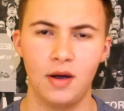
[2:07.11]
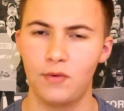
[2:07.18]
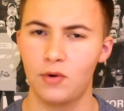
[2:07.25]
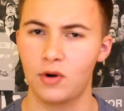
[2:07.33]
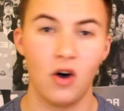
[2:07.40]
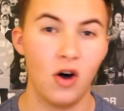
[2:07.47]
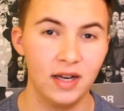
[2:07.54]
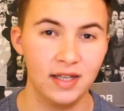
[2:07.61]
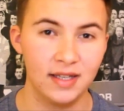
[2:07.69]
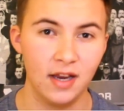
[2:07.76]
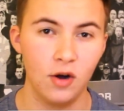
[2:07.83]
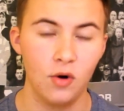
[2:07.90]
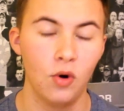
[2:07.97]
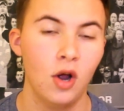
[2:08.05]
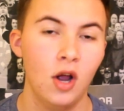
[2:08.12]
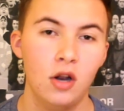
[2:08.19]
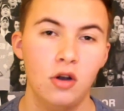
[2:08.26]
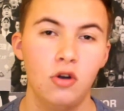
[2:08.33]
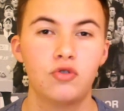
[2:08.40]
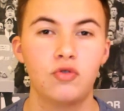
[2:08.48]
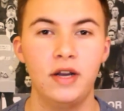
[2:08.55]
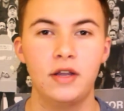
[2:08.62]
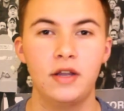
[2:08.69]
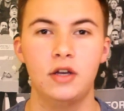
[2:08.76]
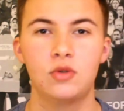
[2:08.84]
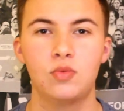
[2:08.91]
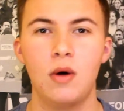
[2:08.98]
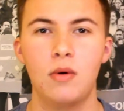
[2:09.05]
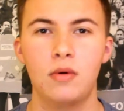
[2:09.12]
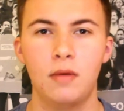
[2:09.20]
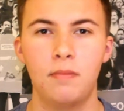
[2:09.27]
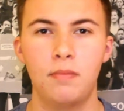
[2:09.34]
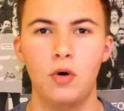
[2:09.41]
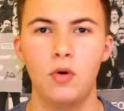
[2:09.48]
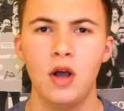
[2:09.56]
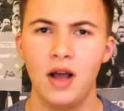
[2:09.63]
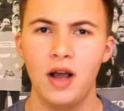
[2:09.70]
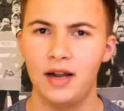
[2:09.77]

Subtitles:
I thought Carles Gil looked really good as well on the ball,